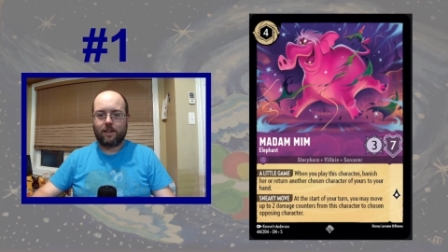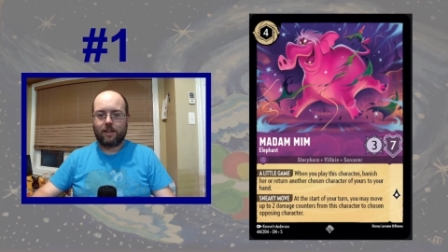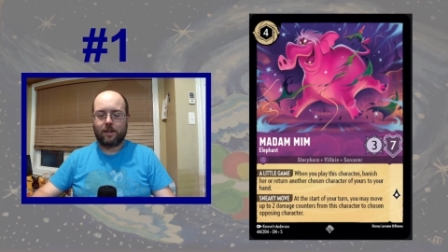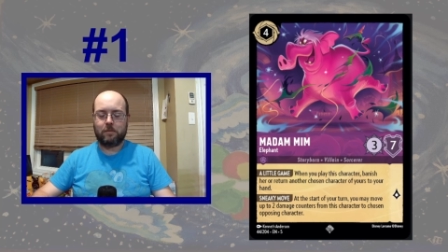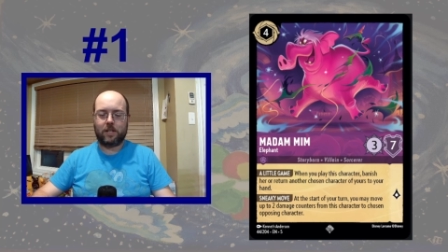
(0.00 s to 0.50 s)

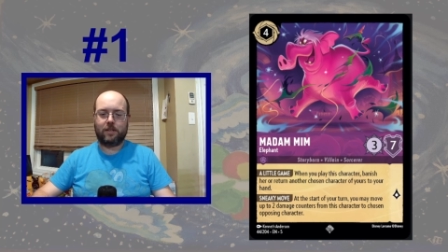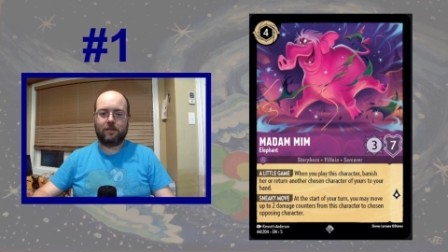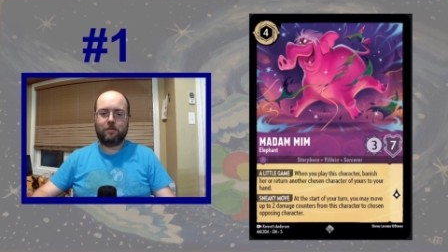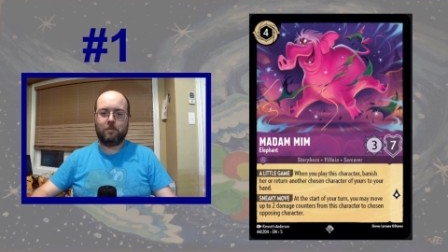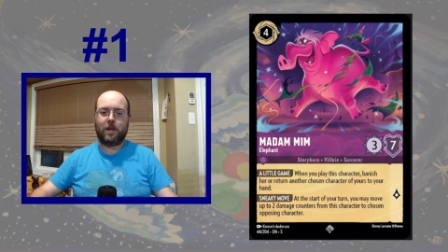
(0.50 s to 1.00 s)
I mean,
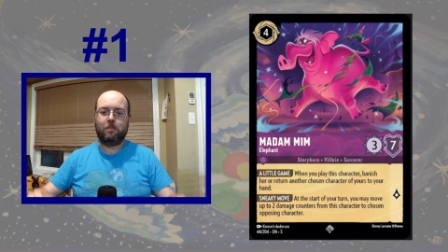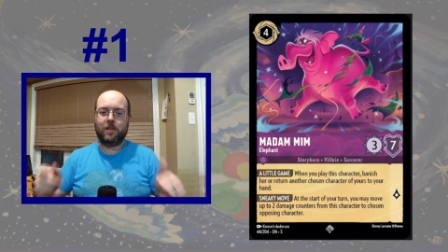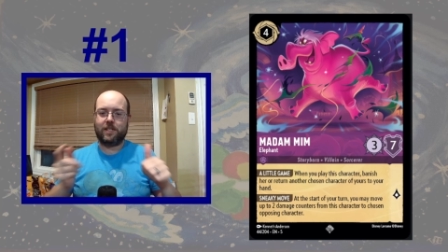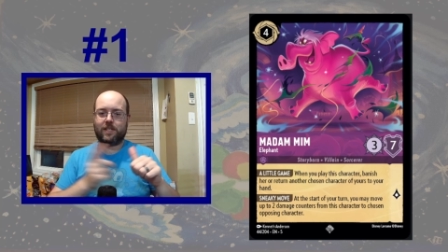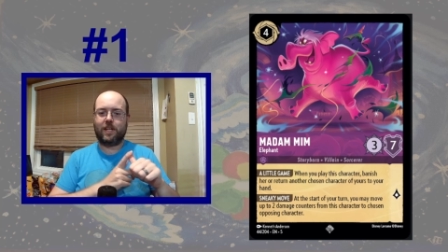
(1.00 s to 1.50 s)
Madam
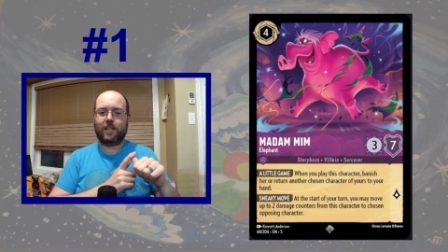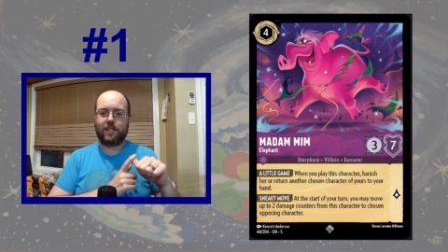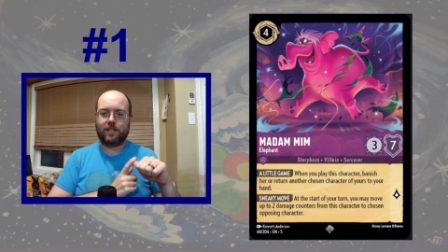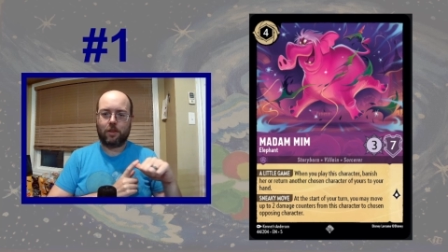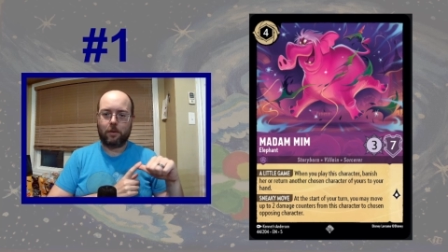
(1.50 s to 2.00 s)
Snake
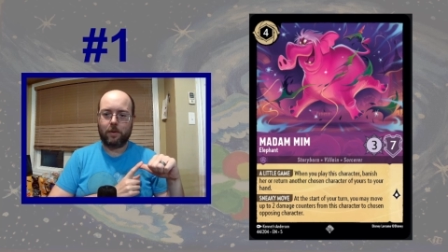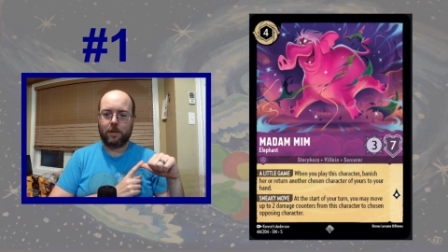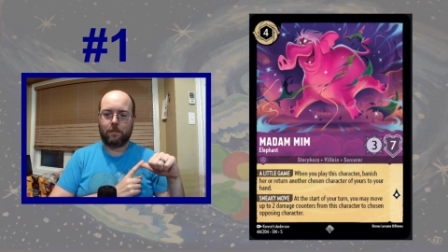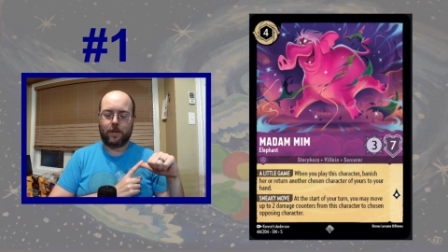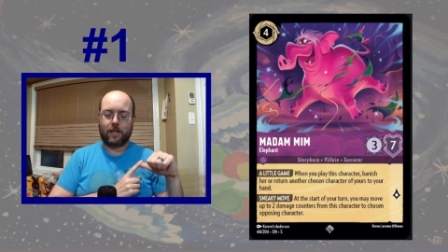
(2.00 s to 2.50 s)
as a
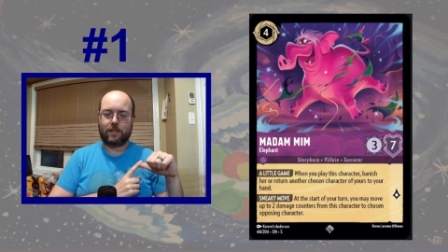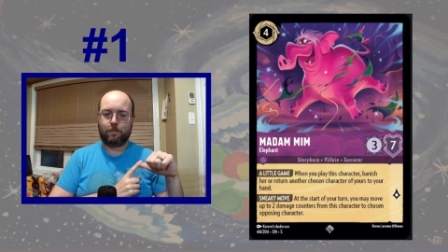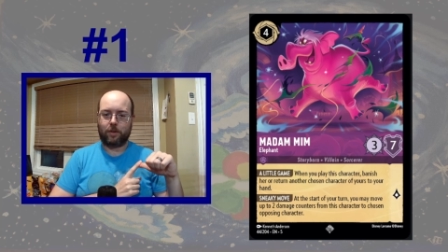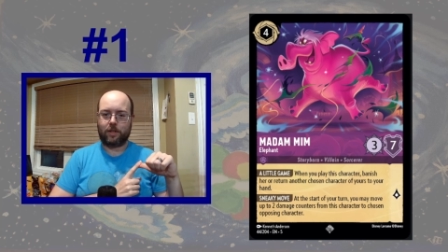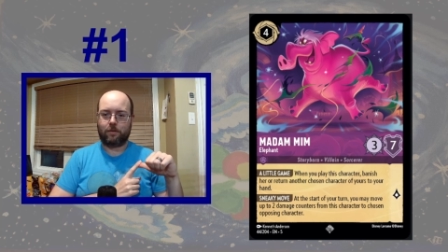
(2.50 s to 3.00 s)
3/3 gets
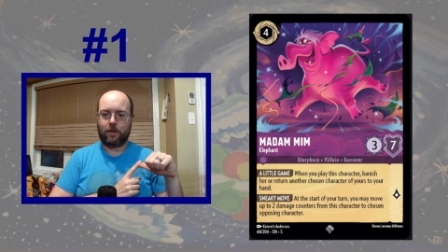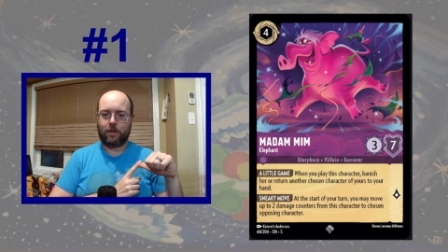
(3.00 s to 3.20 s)
played quite